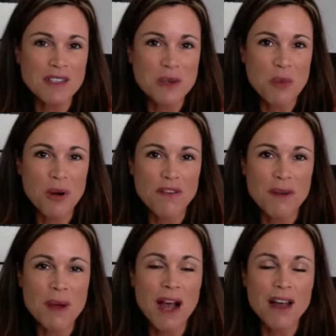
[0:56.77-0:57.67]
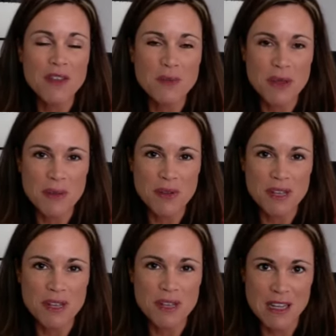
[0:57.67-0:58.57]
support from other people
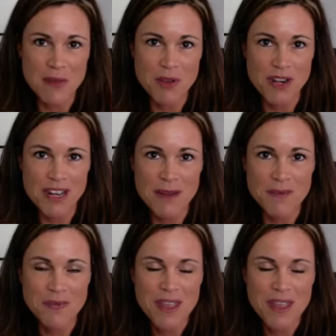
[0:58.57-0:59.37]
in the community.